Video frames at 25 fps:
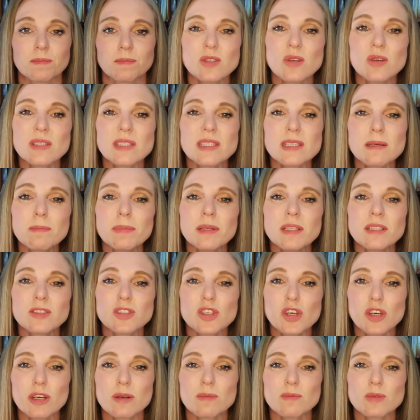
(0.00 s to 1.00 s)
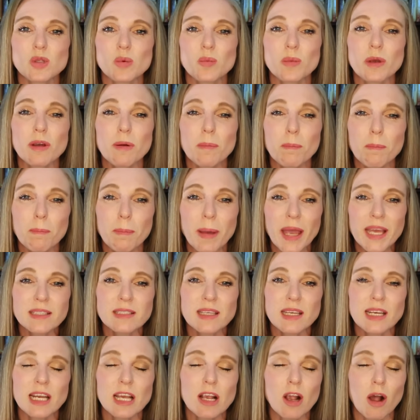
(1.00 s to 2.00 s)
So in simple terms, we're
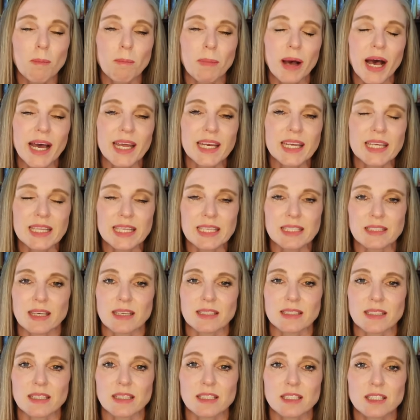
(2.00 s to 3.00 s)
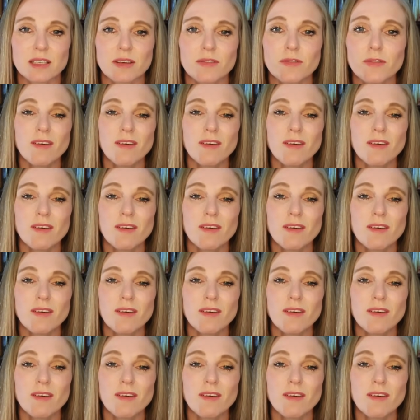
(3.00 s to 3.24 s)
basically combining these ideas.